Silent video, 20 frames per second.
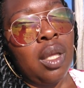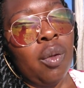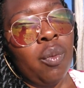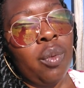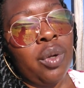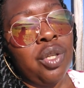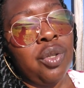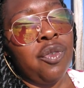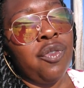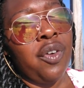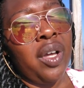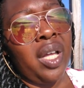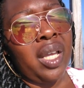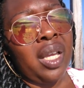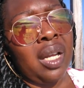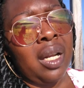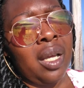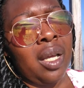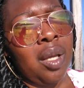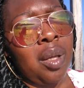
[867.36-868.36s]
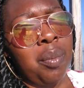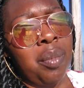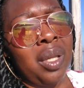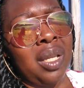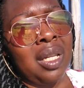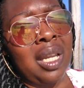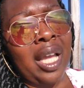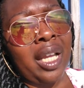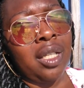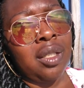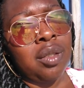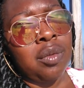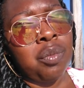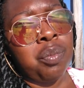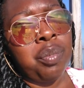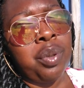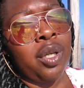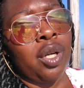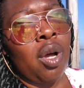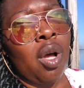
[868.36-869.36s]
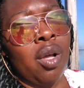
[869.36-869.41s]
Would you fuck it up and like put